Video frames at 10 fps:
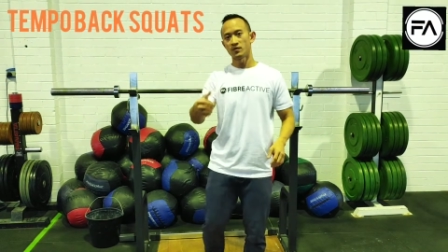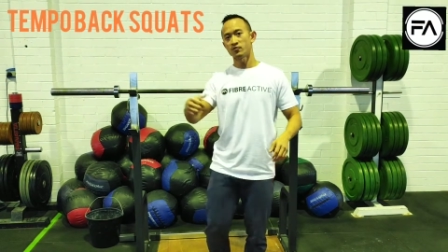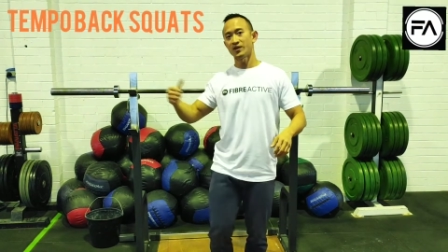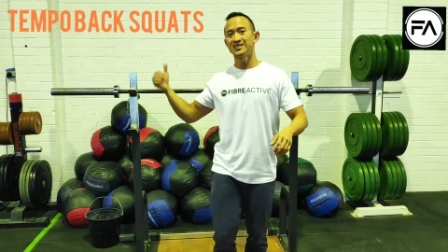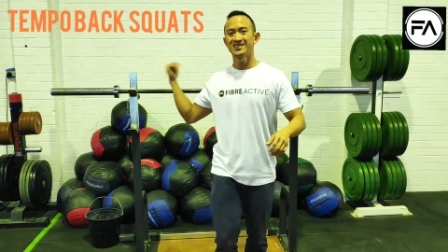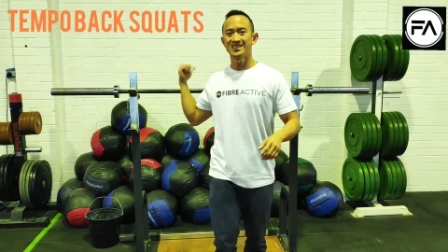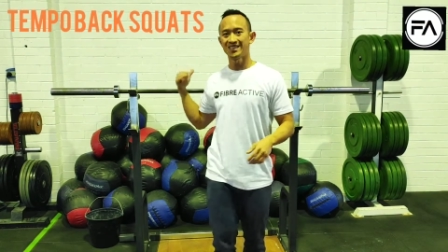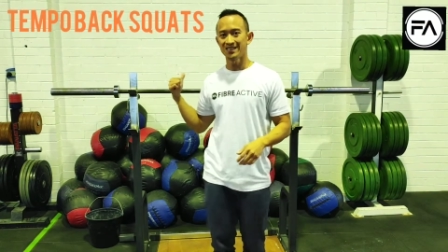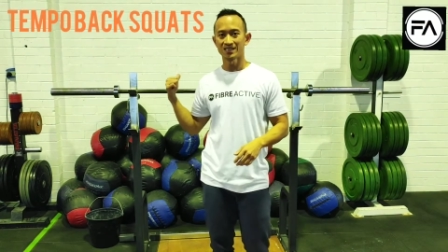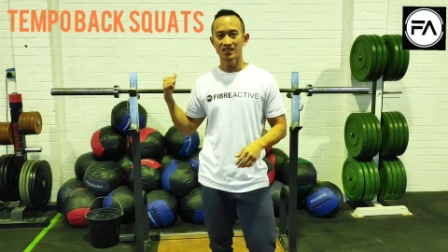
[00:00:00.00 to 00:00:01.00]
to be facing
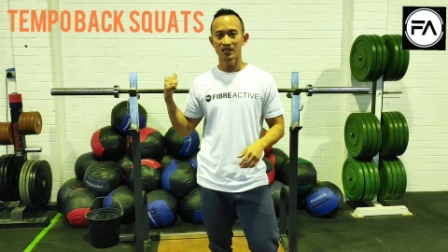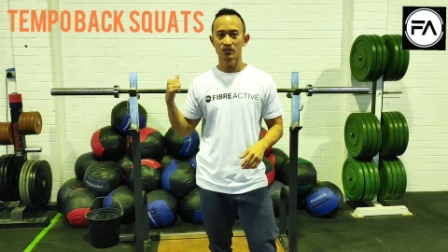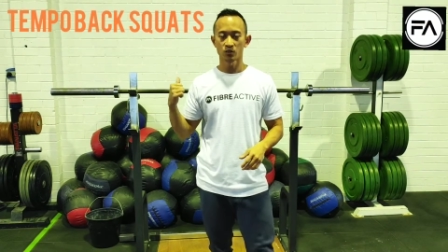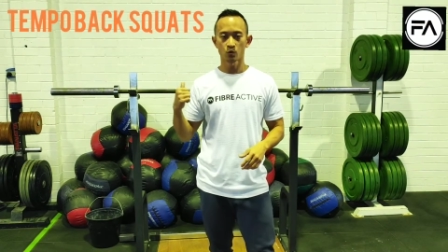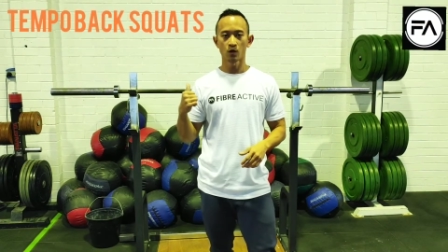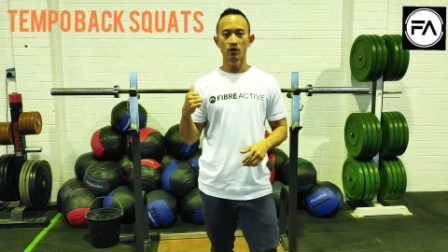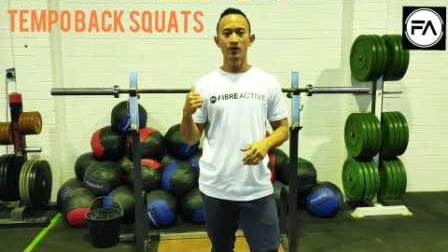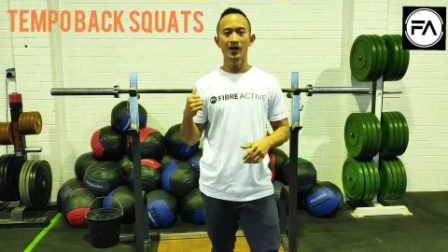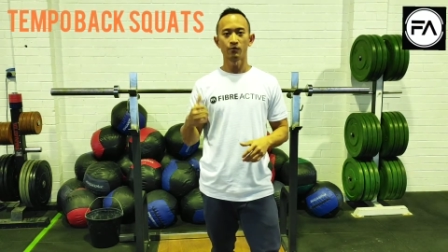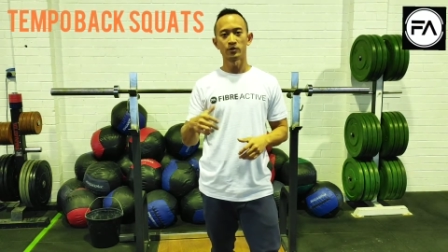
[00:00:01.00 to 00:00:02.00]
inside the squat
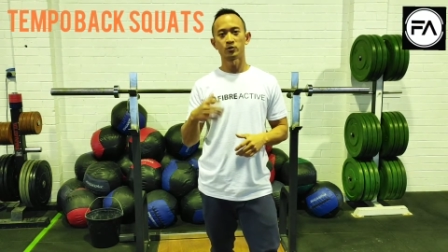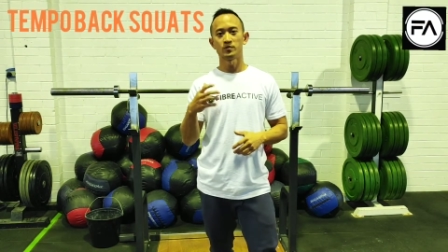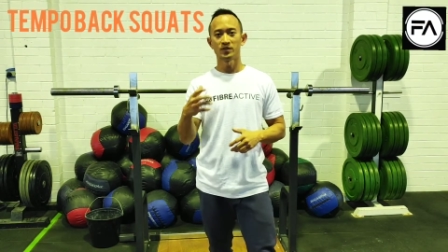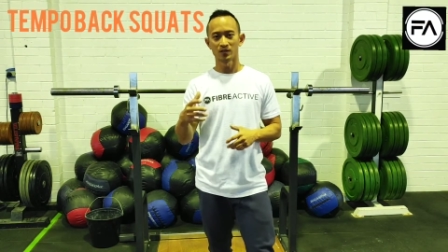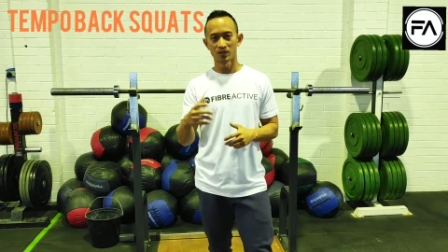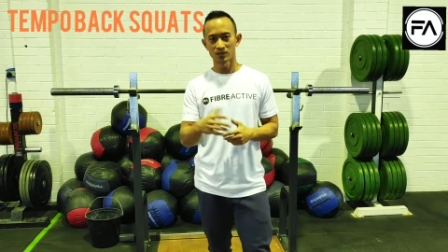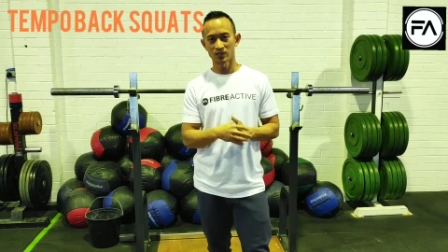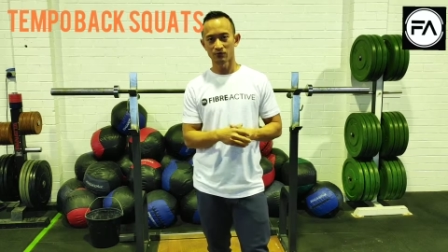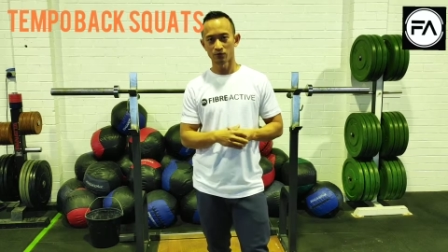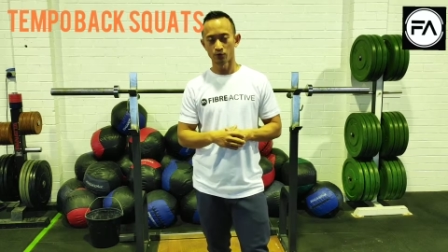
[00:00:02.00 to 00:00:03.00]
rack, which will be a lot
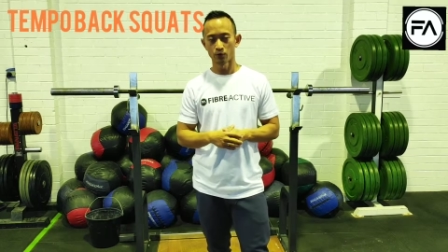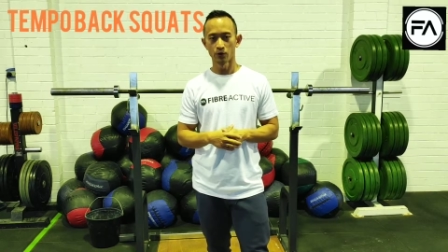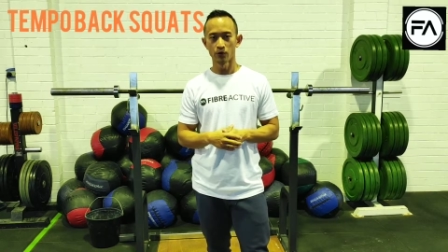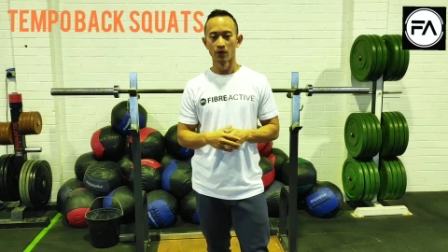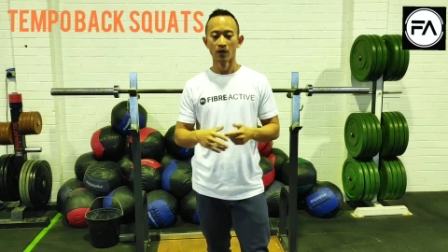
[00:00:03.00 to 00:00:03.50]
safer for you.